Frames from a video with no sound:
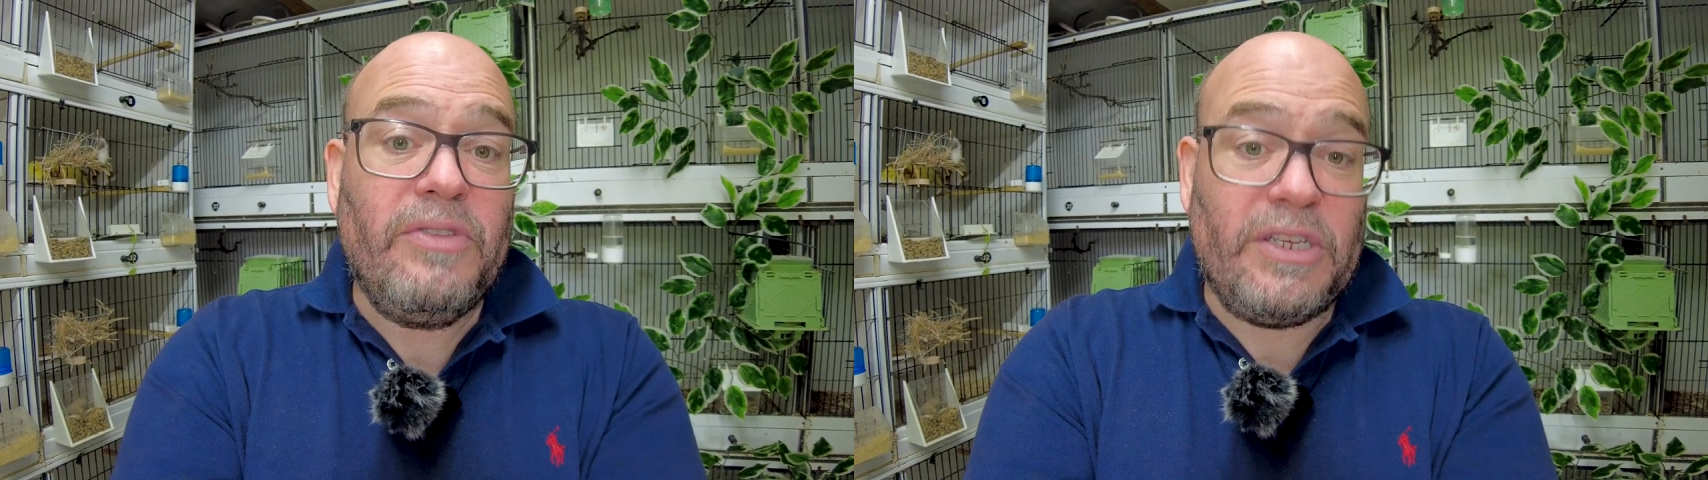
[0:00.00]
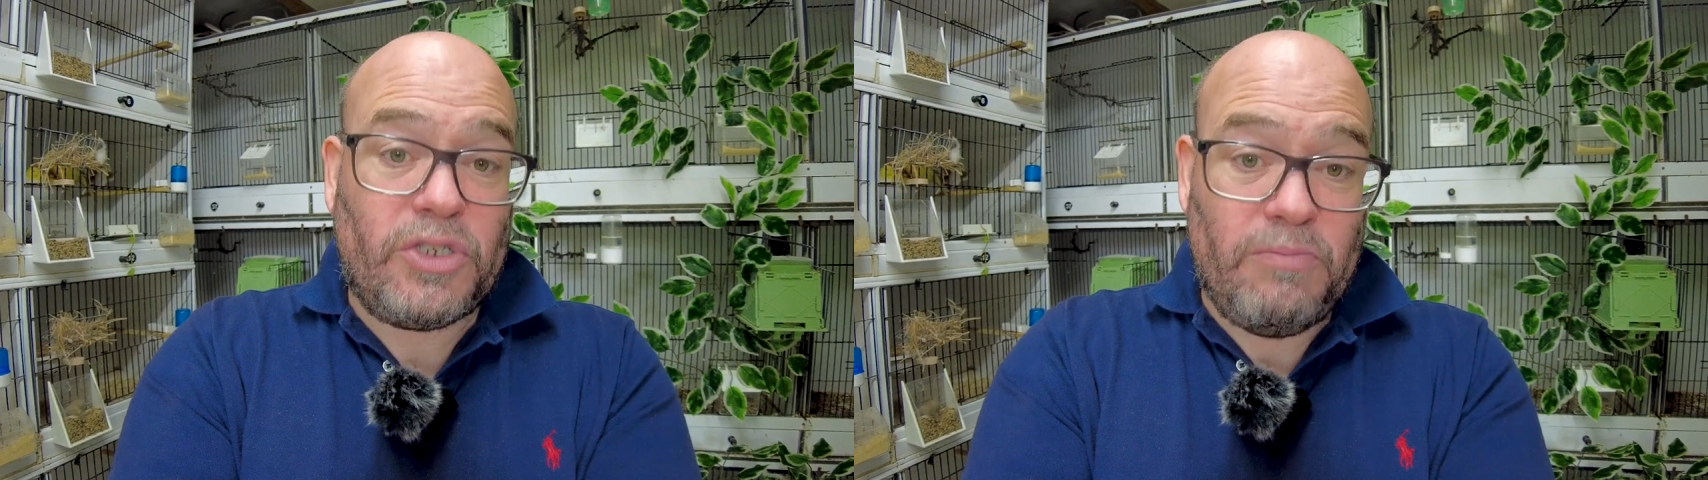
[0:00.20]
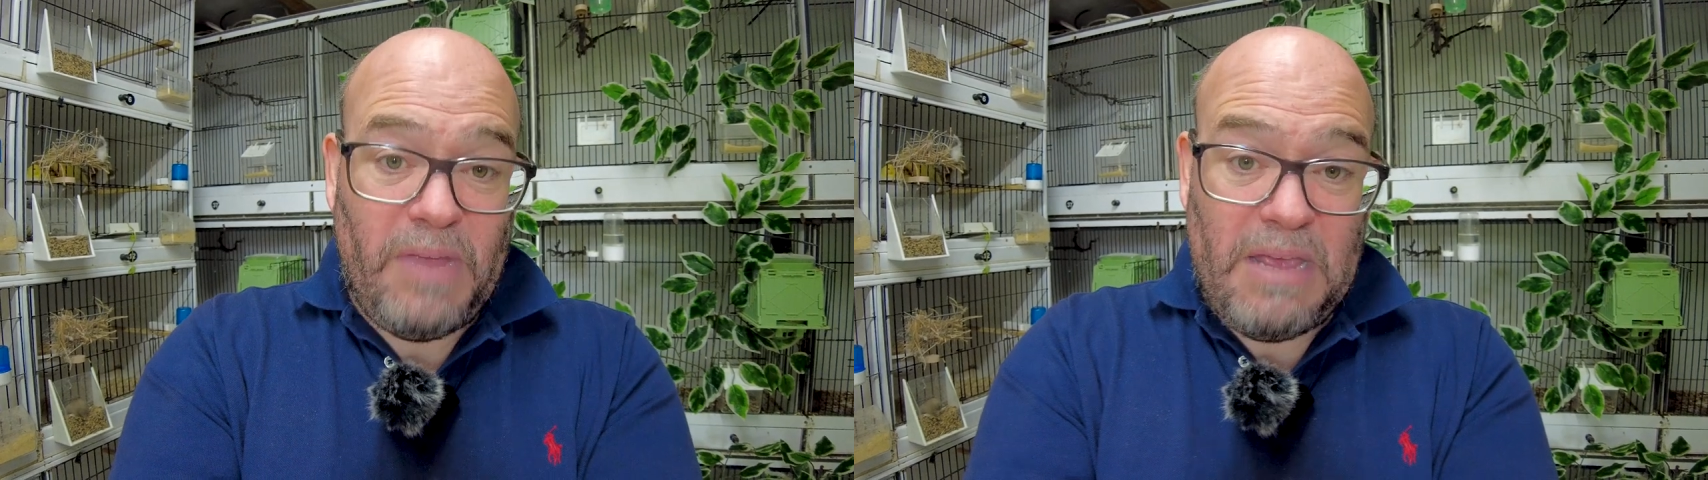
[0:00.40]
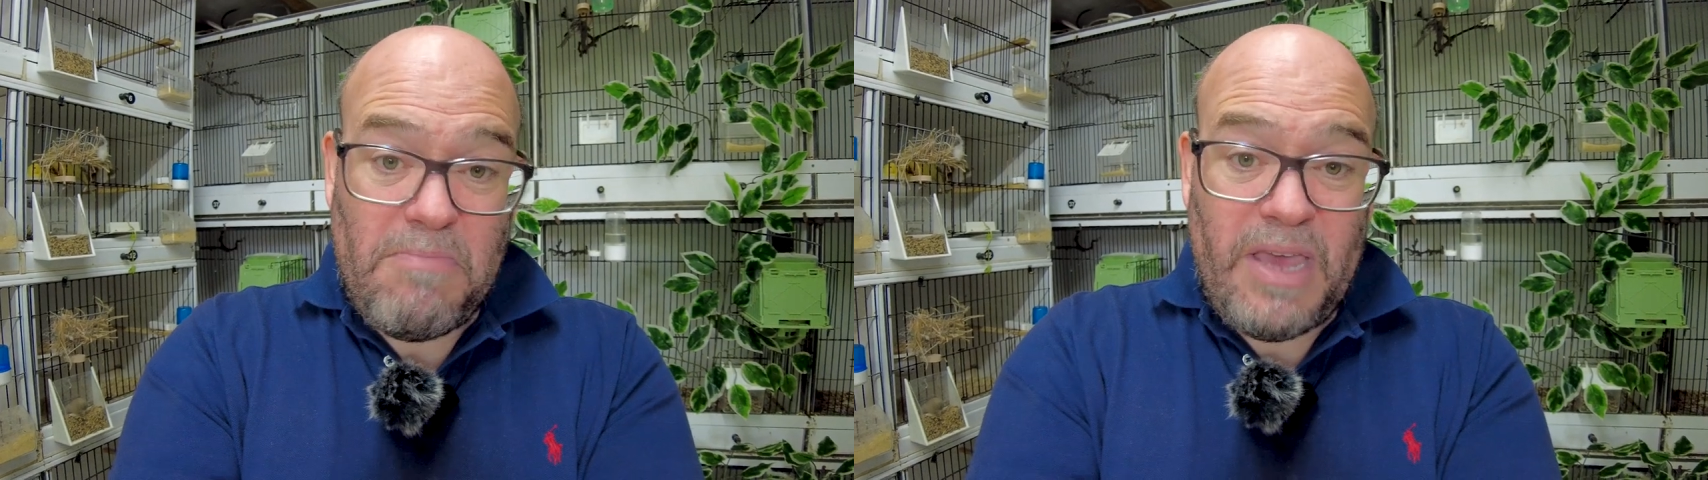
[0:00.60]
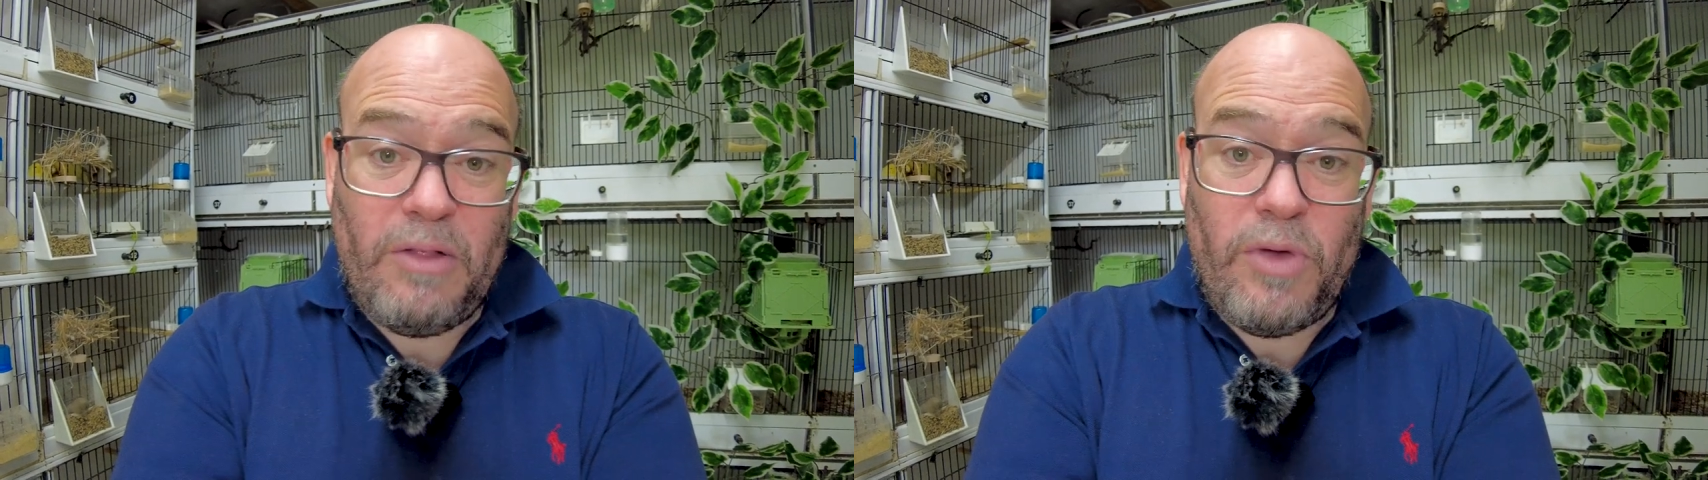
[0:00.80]
There's some mini
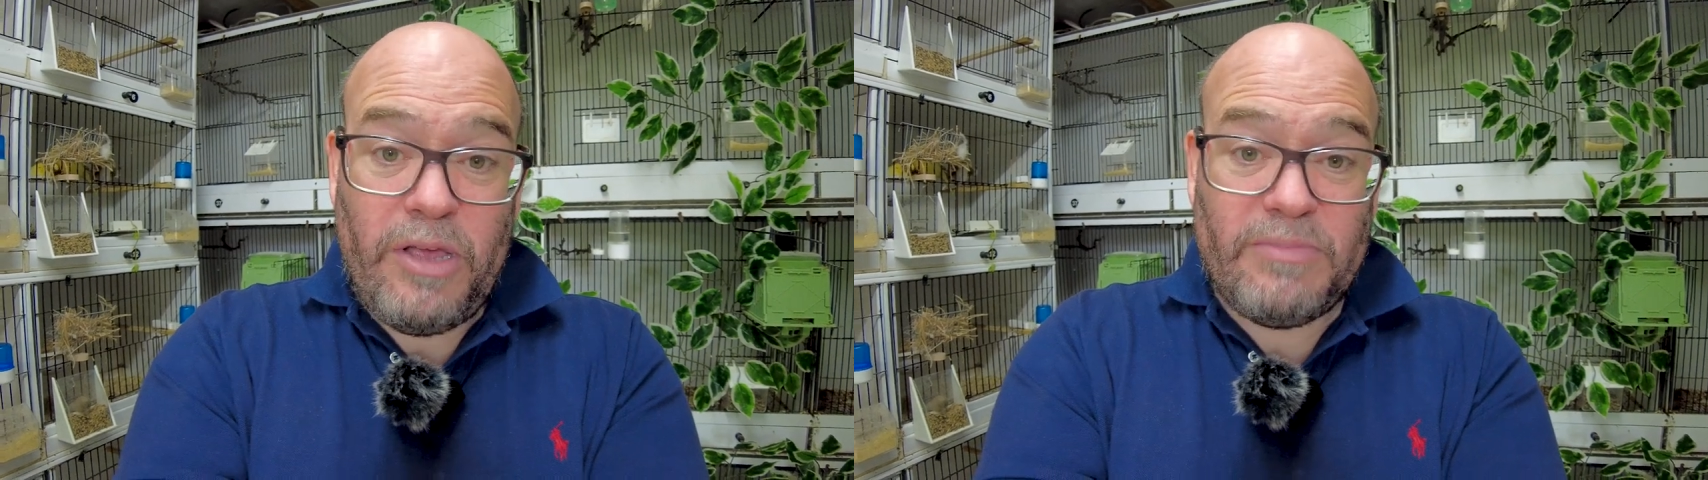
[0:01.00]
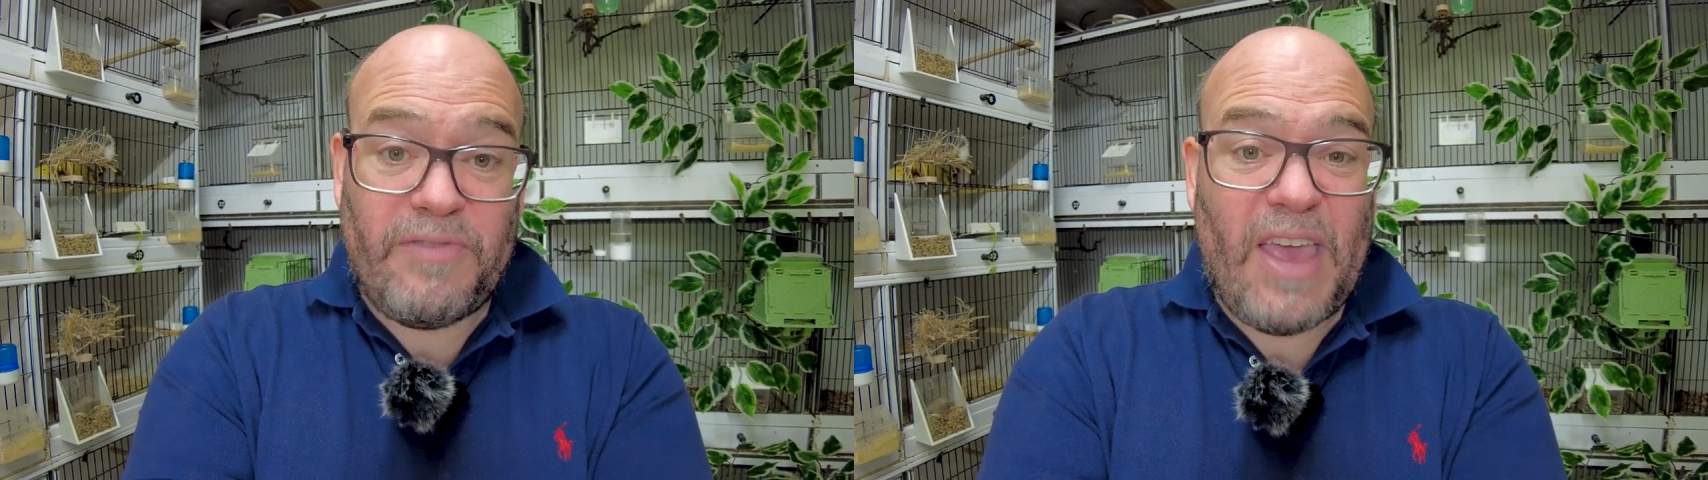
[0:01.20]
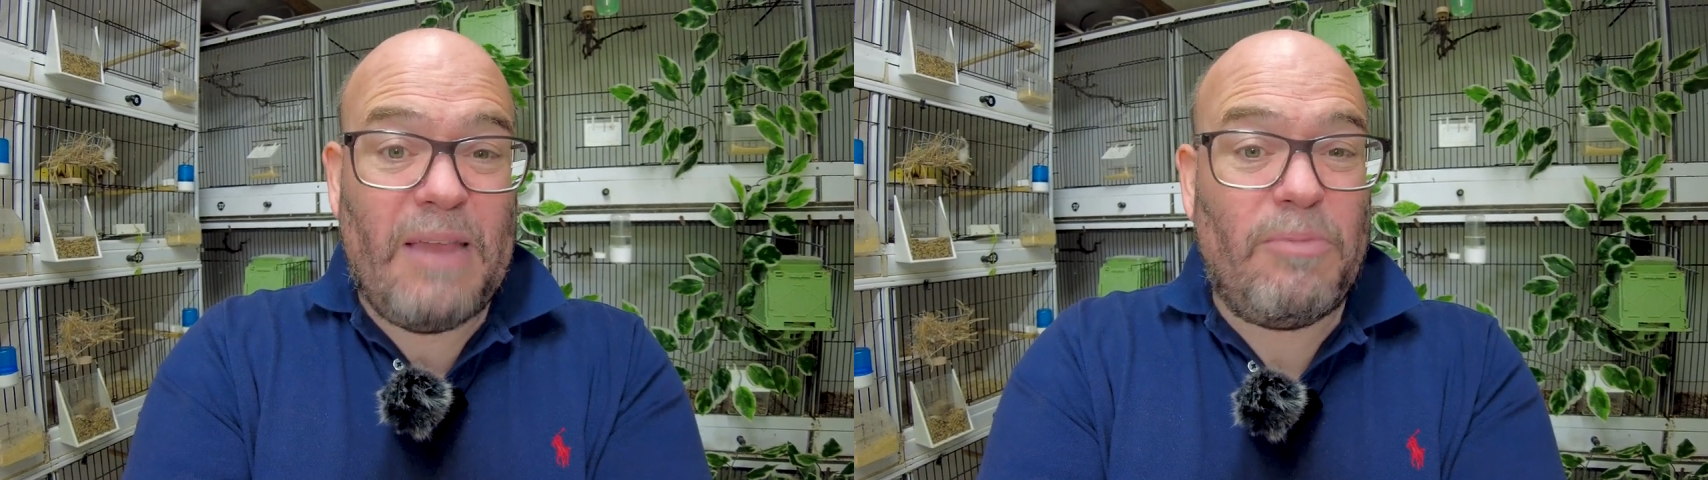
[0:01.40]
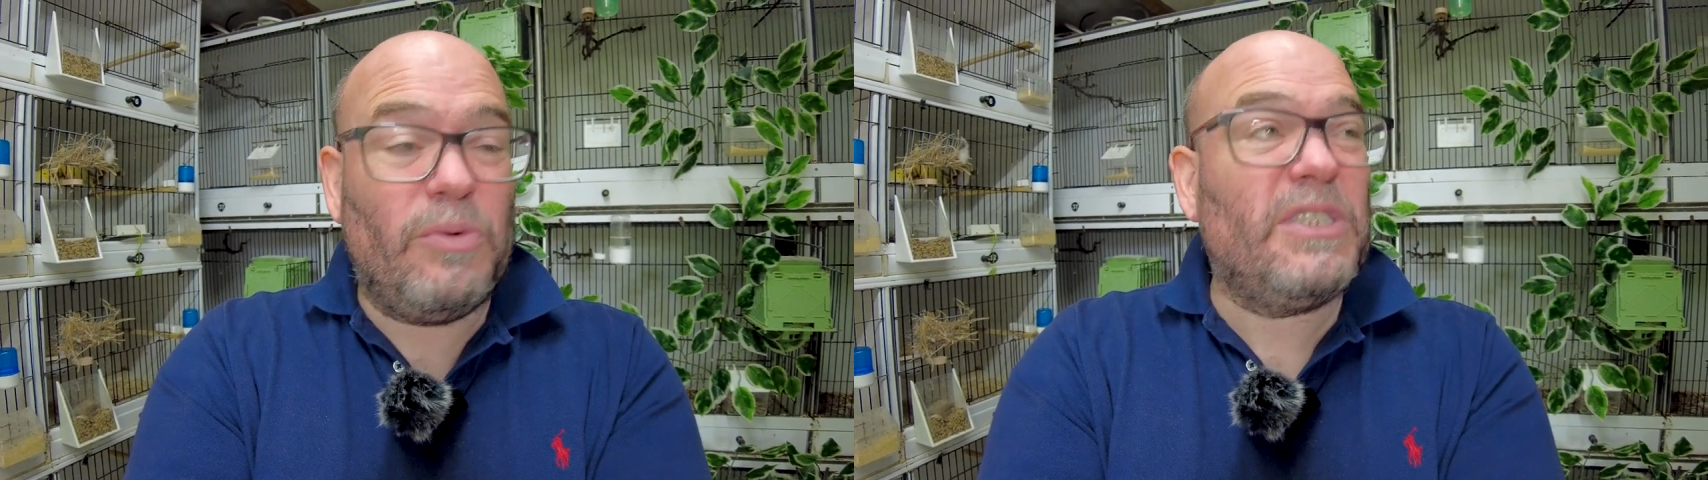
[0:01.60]
mealworms available,